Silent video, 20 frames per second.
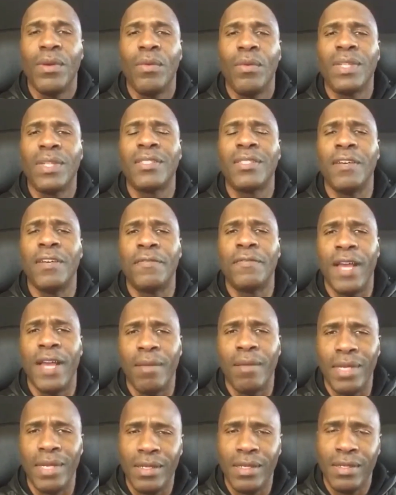What's up,
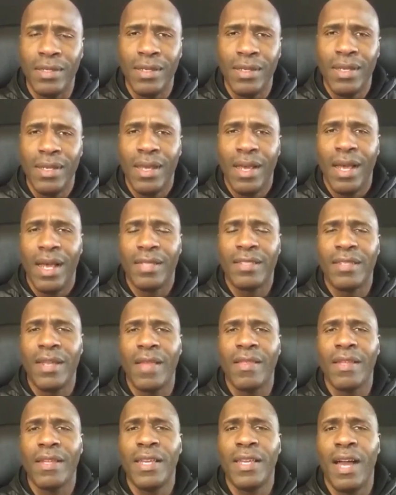family? A
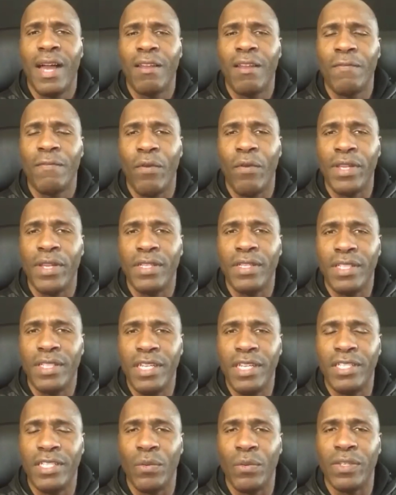Southern California
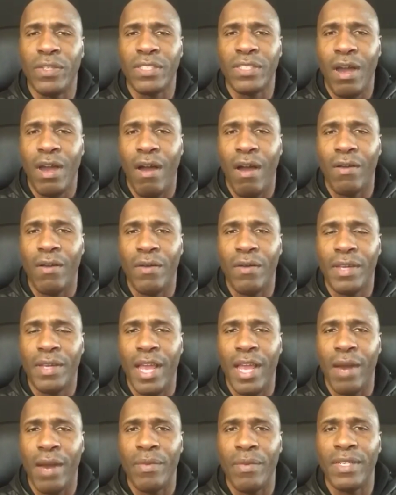teacher was caught on
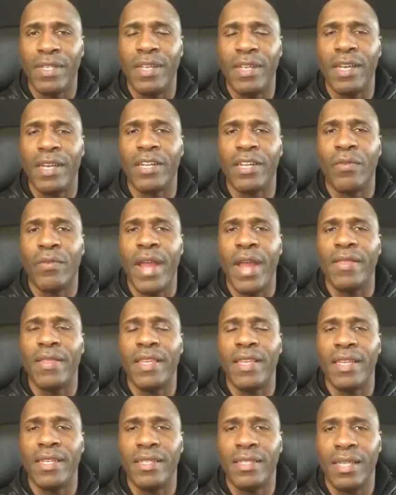camera denigrating
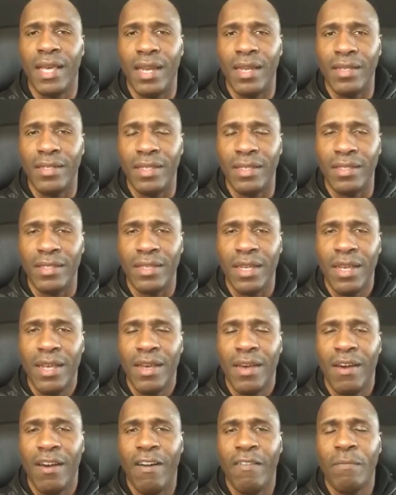the intelligence
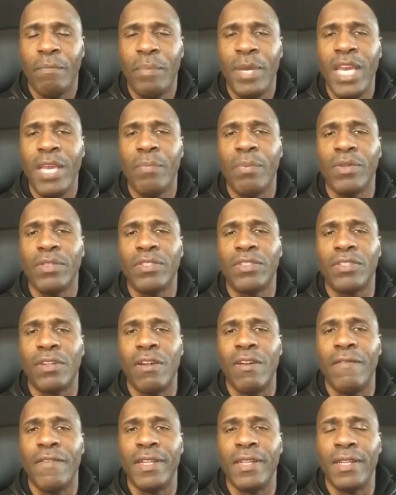of people
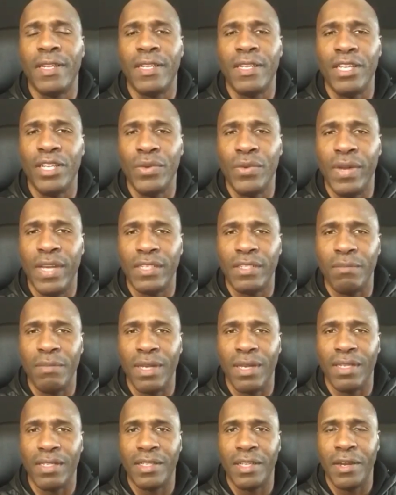serving in the U.S.
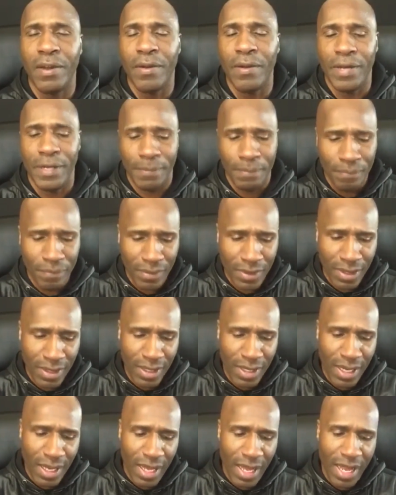military.
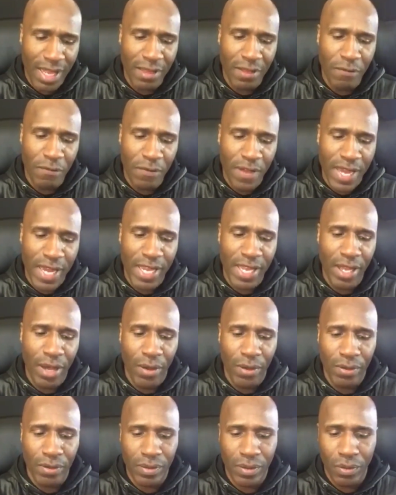In the
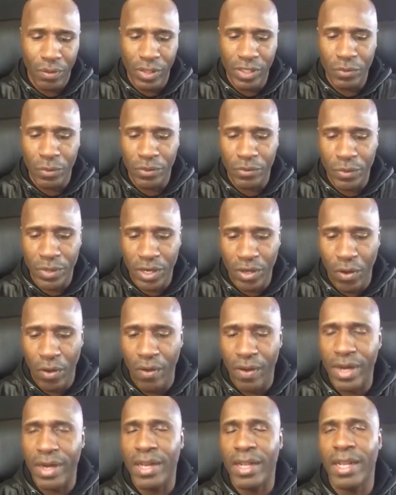video, which was
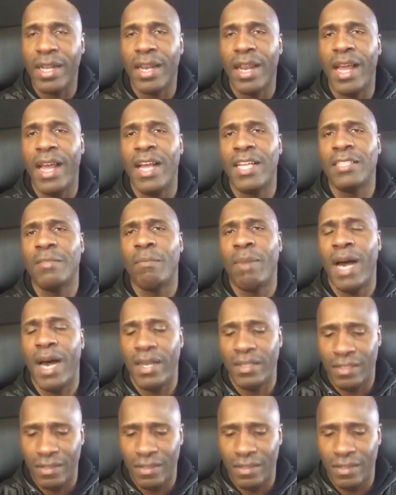recorded in class by a